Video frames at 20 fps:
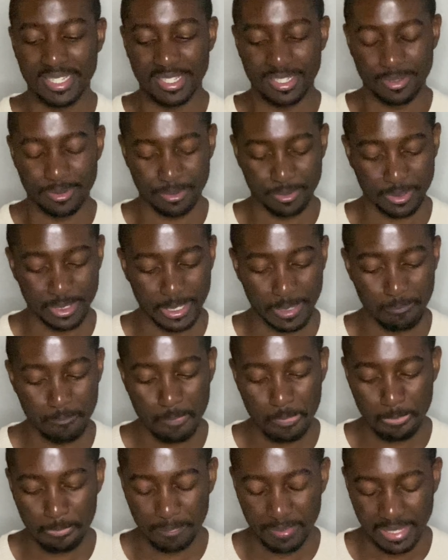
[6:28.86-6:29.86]
Okay,
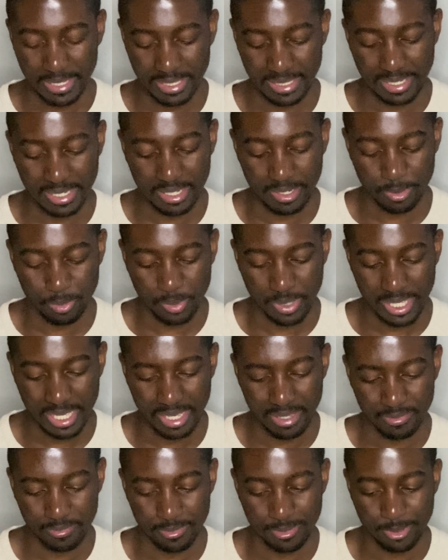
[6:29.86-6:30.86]
and now we
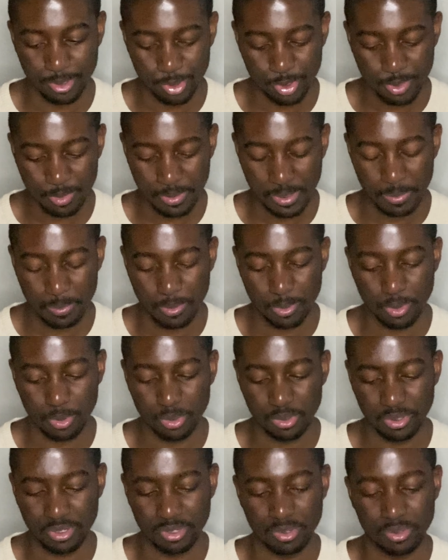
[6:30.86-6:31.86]
have those people,
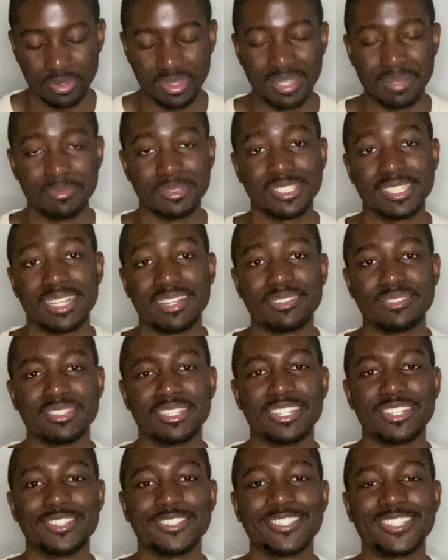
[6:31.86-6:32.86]
themselves,
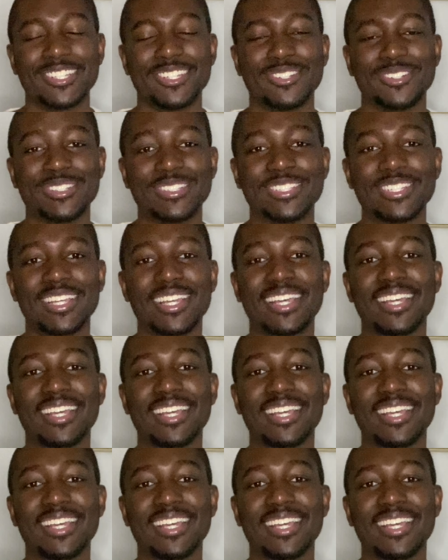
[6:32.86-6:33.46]
they're sinners.